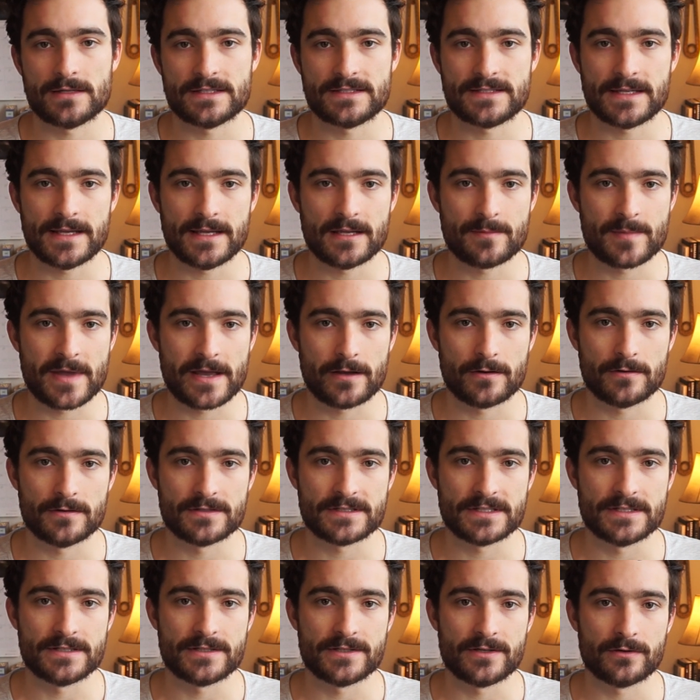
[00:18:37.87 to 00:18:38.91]
take matters
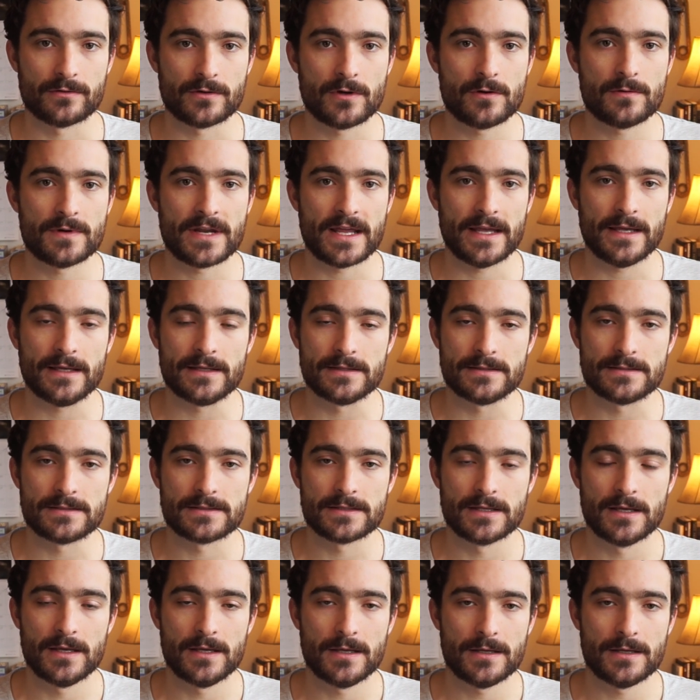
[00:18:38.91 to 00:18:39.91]
into your own hands